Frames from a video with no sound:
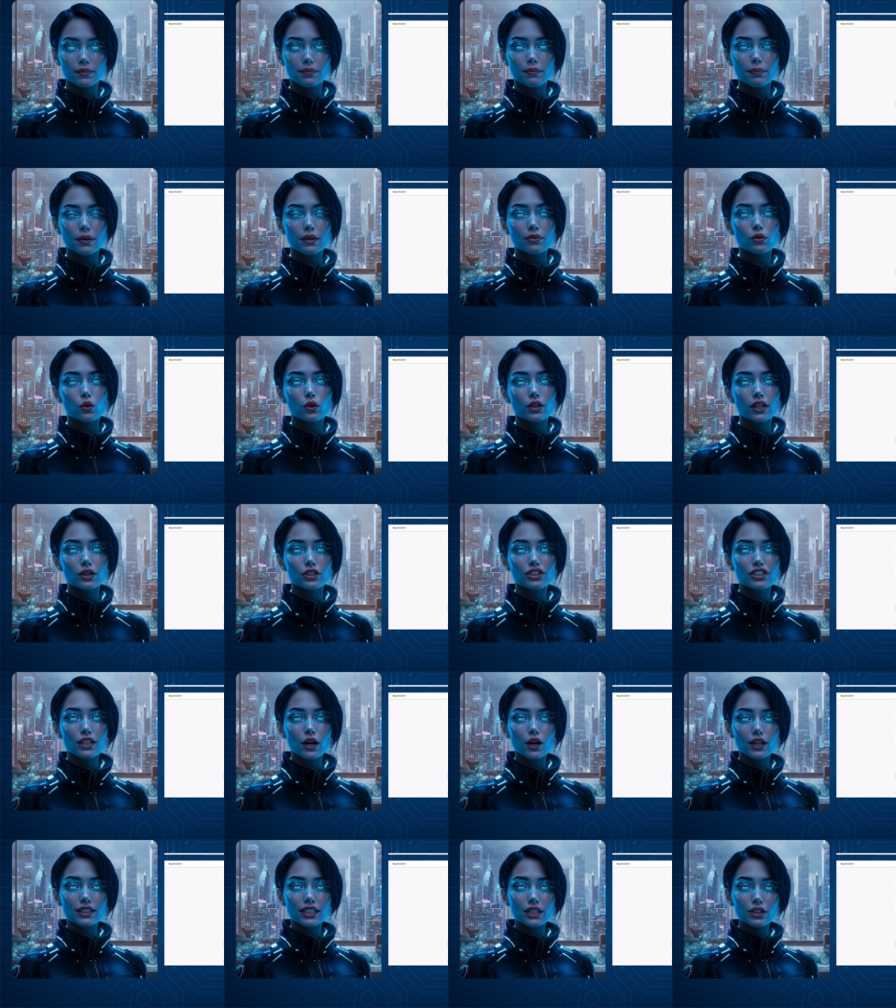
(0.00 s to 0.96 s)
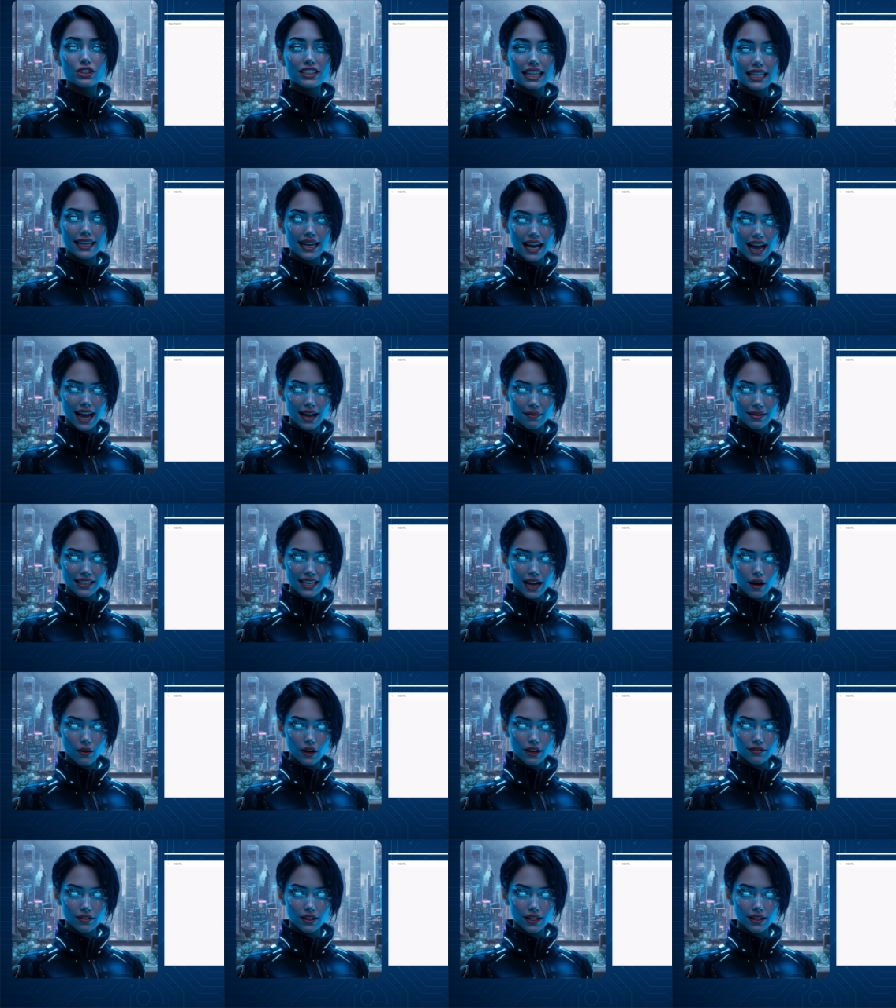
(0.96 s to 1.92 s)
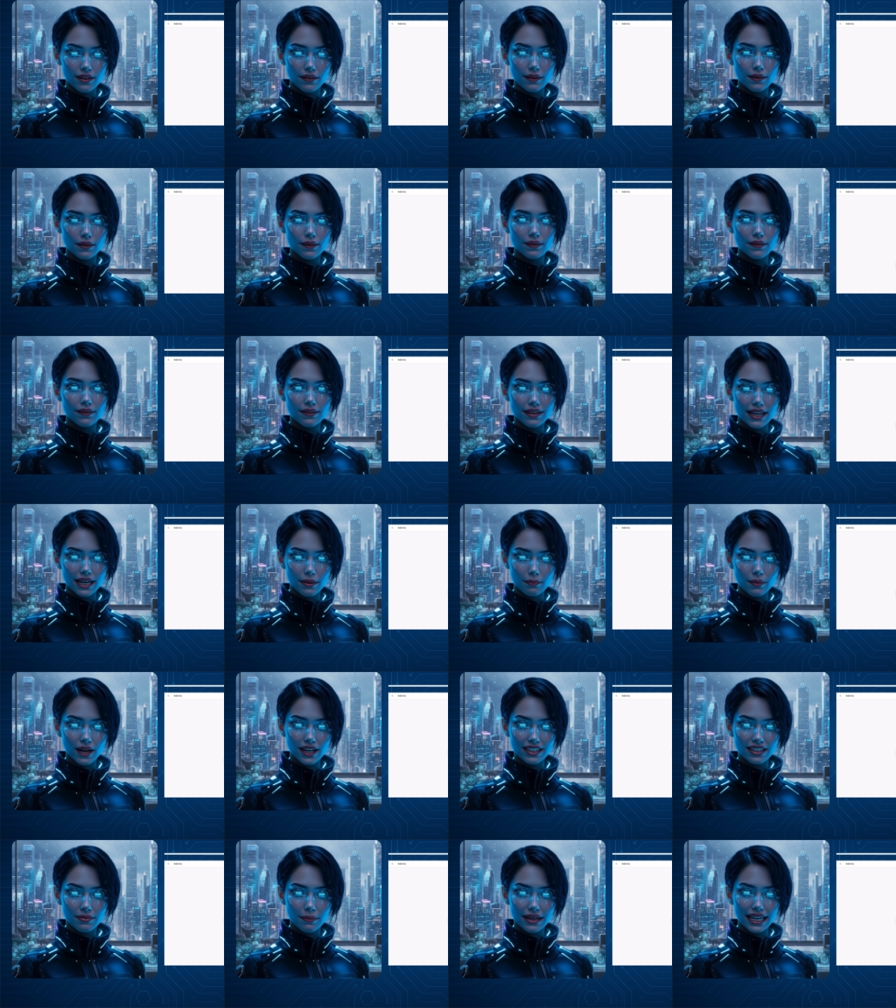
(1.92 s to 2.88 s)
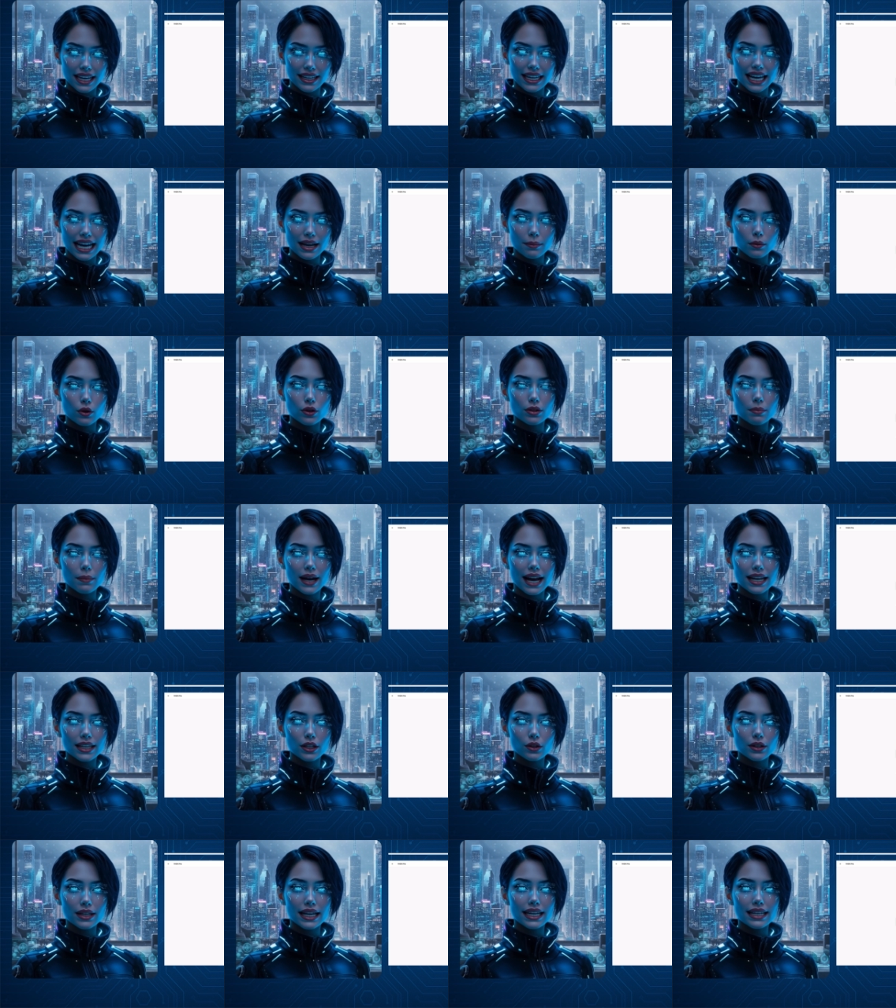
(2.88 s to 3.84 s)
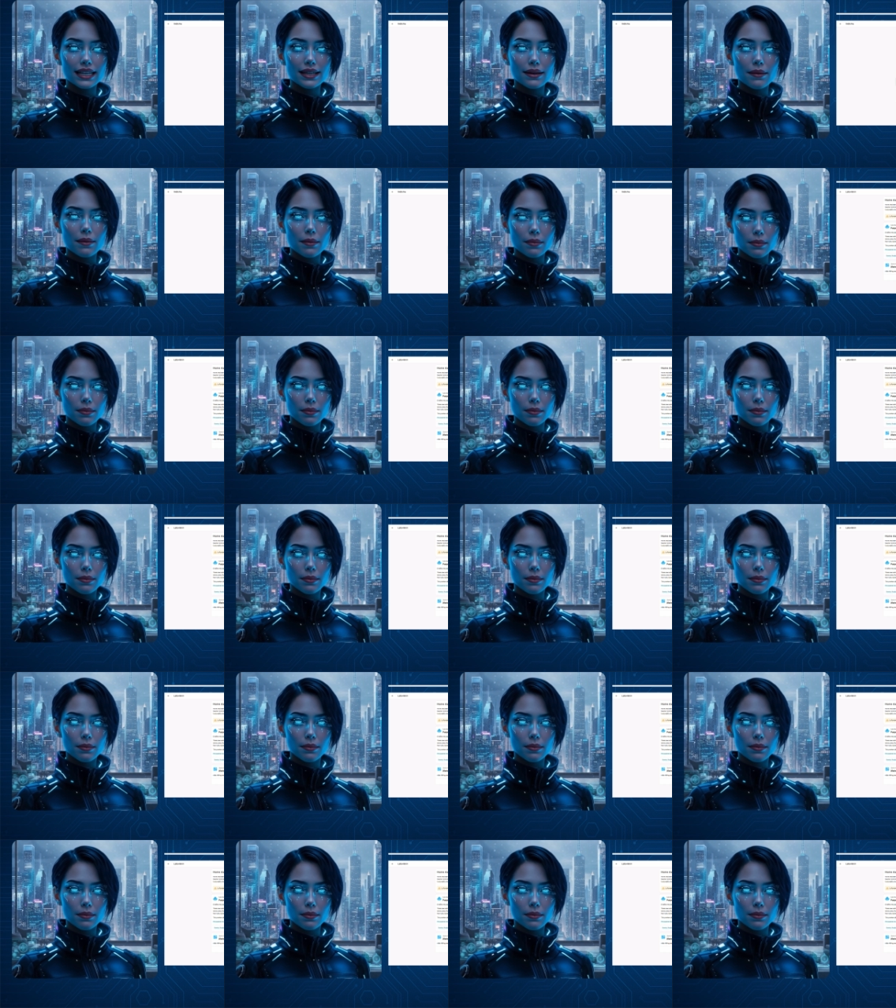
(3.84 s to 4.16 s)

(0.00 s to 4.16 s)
Before you start using labs, however, they must be enabled manually.